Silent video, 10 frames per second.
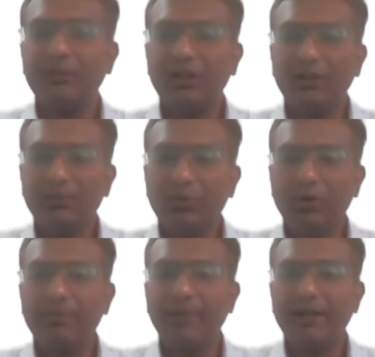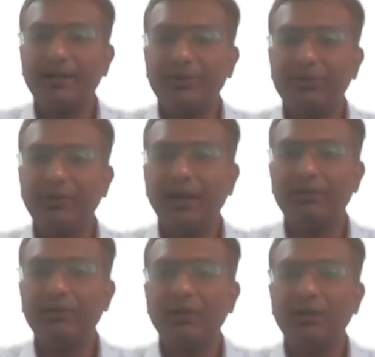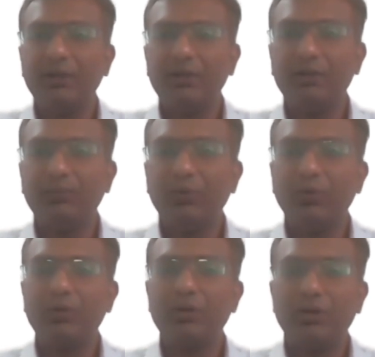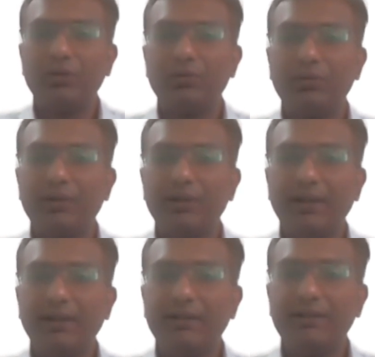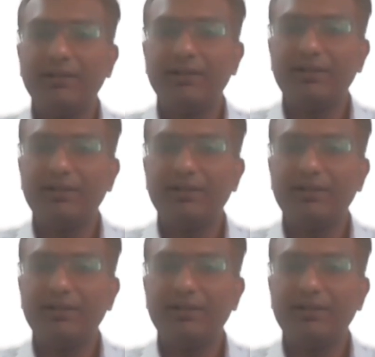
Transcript: The more matter you have, the more total energy